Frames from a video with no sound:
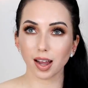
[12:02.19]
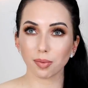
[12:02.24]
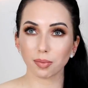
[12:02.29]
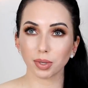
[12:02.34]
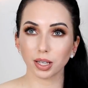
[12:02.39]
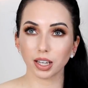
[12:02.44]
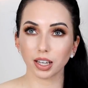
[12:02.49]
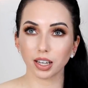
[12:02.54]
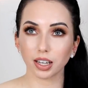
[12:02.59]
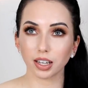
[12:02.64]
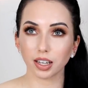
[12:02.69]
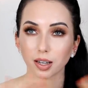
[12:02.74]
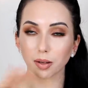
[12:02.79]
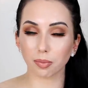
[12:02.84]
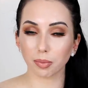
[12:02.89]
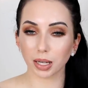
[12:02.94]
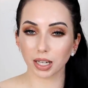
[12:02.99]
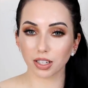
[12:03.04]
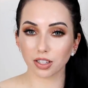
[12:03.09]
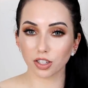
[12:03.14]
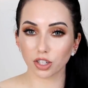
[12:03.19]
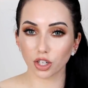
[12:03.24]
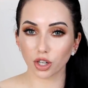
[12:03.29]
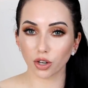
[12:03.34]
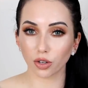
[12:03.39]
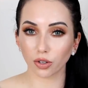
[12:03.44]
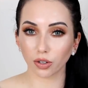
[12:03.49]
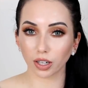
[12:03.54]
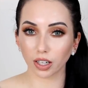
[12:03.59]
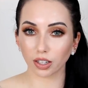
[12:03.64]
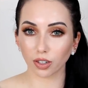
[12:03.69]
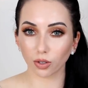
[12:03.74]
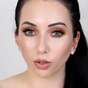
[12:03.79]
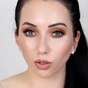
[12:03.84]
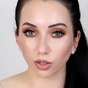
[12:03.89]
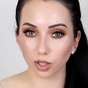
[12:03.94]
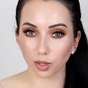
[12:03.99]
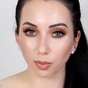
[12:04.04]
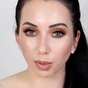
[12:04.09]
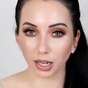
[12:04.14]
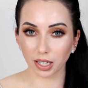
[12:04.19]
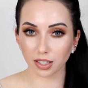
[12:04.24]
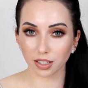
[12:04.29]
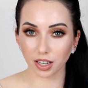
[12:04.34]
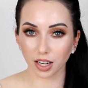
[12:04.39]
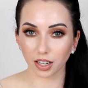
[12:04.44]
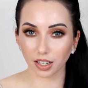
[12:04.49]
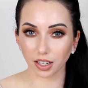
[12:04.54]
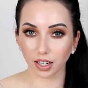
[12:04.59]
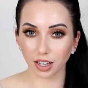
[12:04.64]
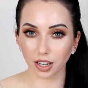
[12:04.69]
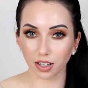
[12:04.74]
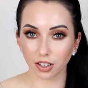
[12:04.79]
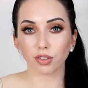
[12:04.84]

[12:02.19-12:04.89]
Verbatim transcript: I'm like a men's deodorant, Old Spice kind of gal.